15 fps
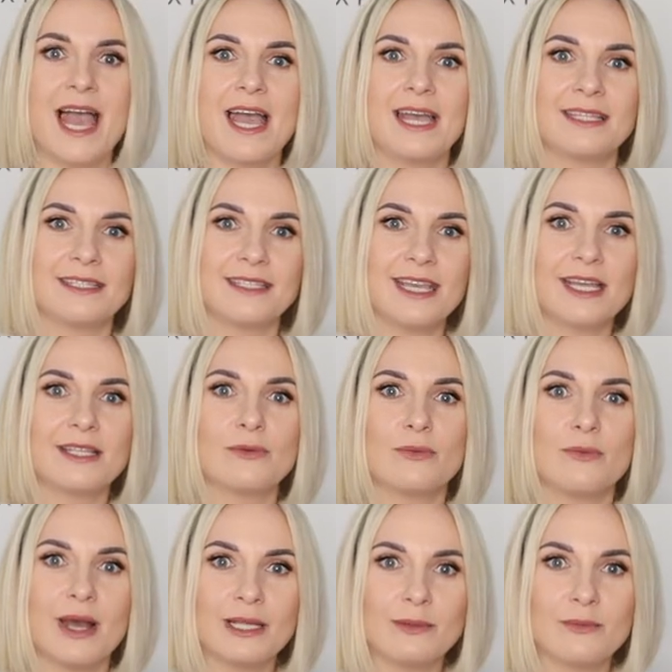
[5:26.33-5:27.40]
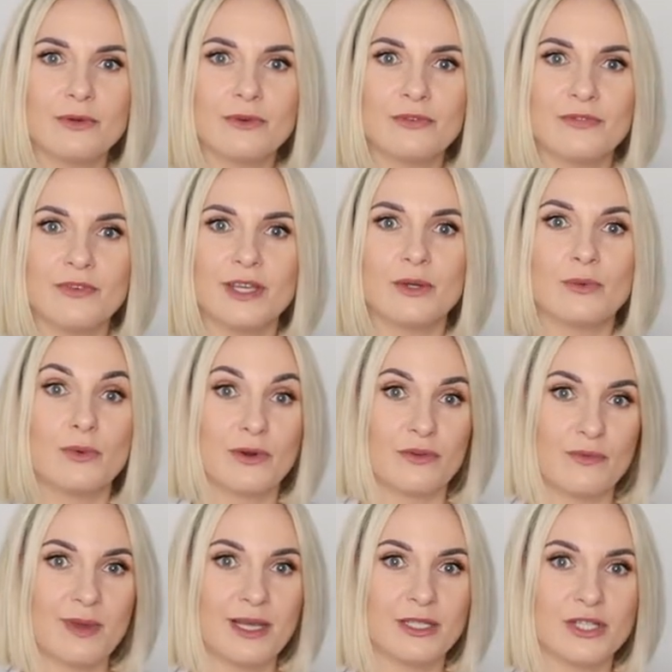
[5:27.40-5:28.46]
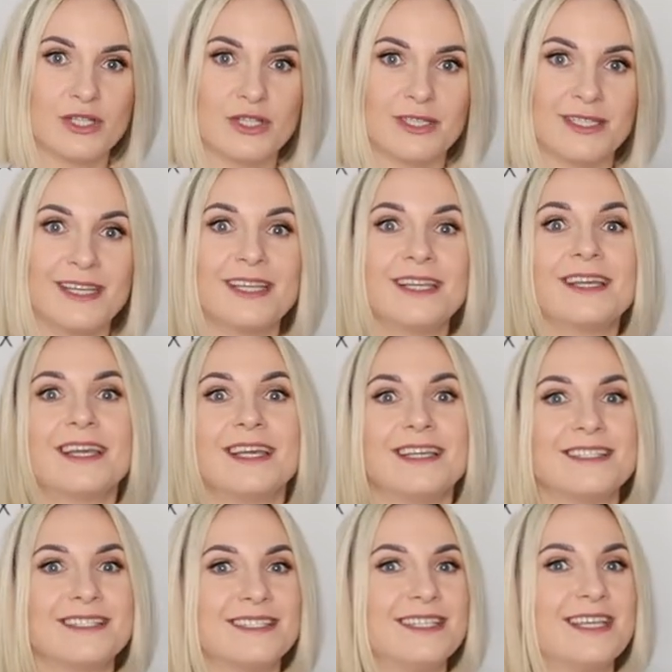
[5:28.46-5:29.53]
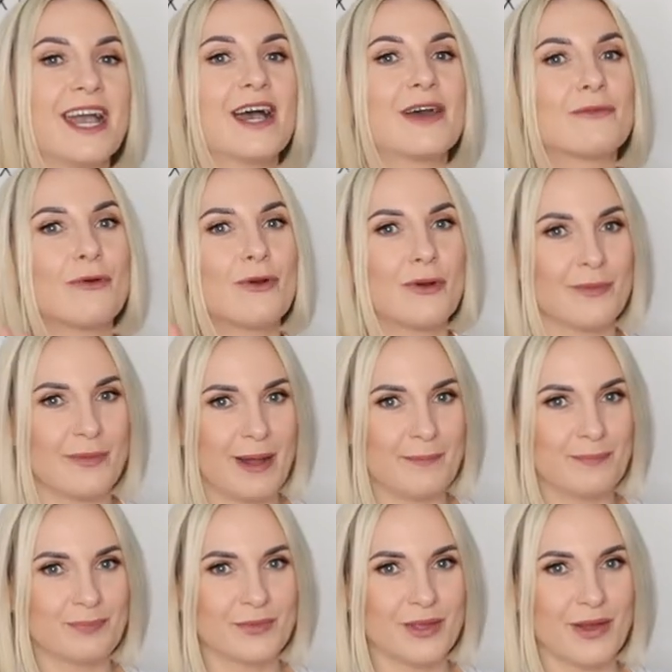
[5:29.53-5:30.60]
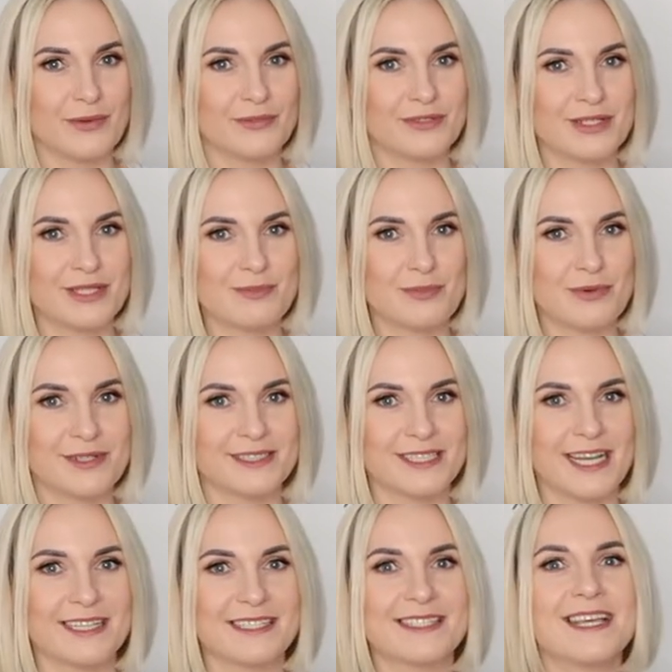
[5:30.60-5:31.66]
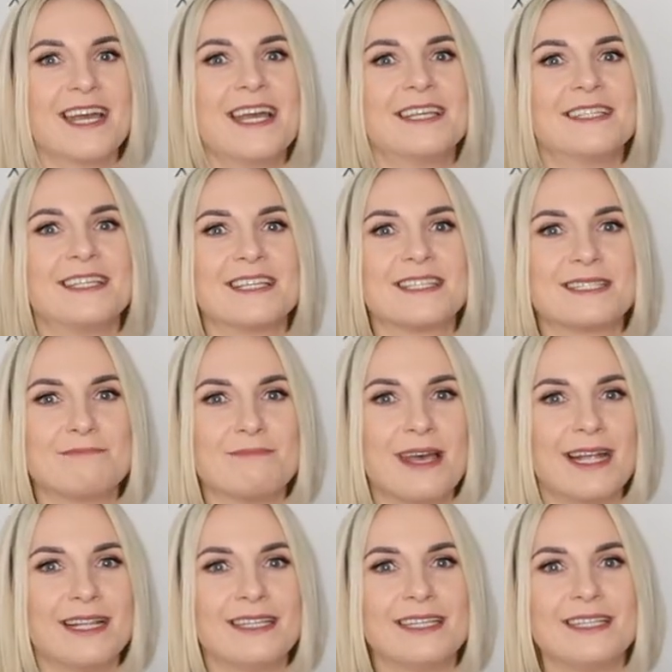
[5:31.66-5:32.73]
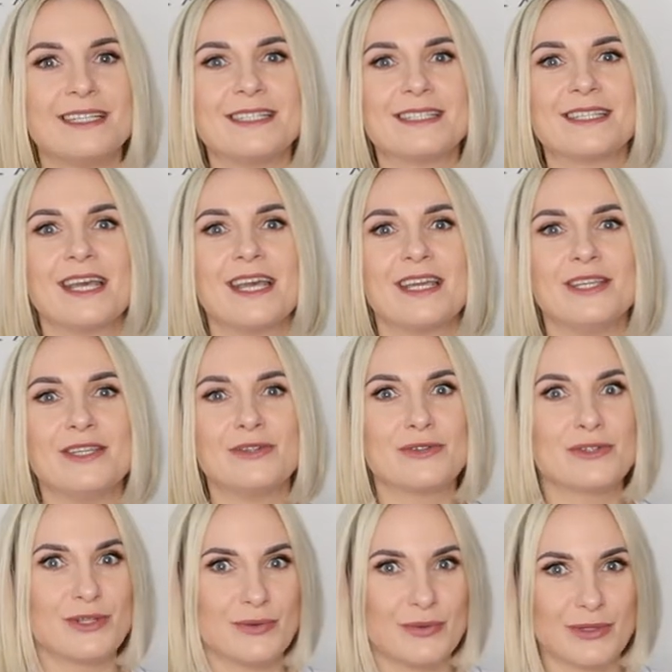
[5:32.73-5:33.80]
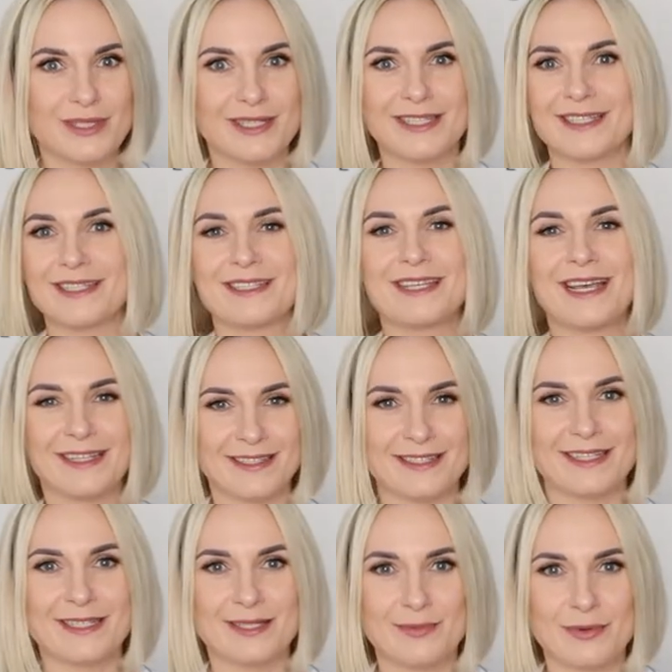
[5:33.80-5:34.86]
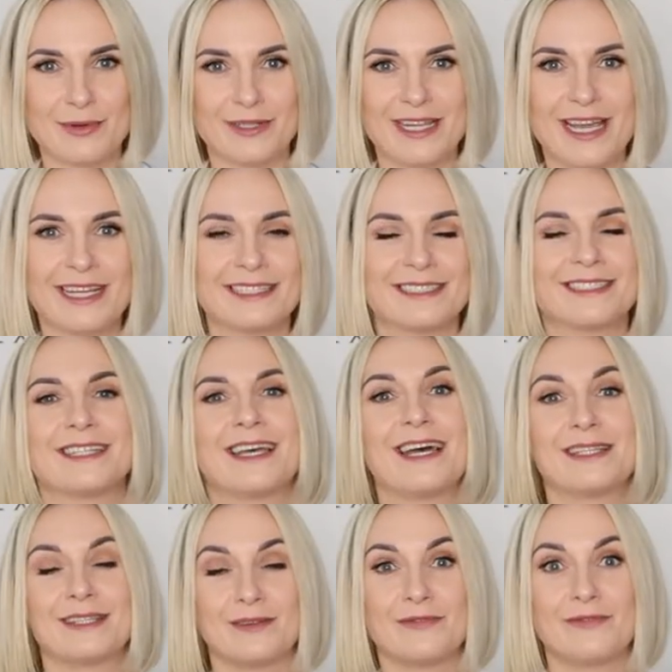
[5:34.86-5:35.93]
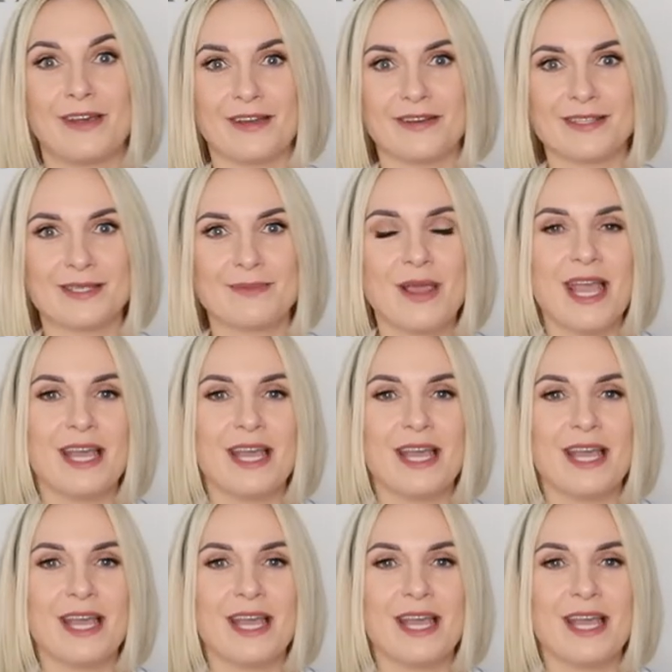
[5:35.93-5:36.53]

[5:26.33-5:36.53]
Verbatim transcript: And then one more thing worth mentioning is the aroma of these products. The smell is usually what sells these products at first.